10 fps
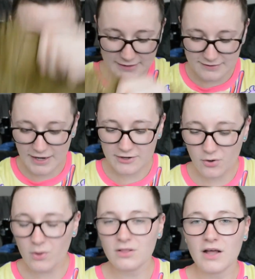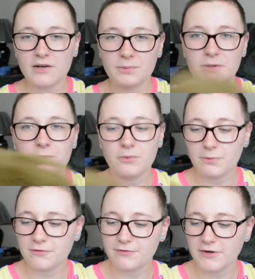But I know a lot of
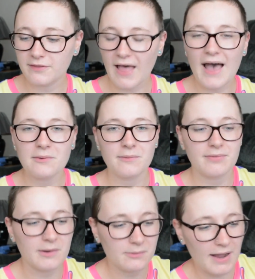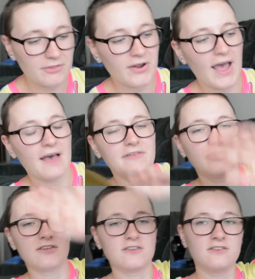people prefer that than rather
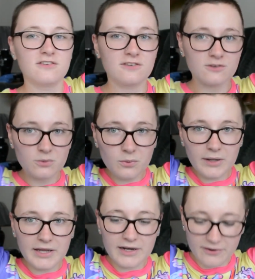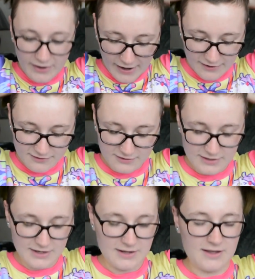having to swing it around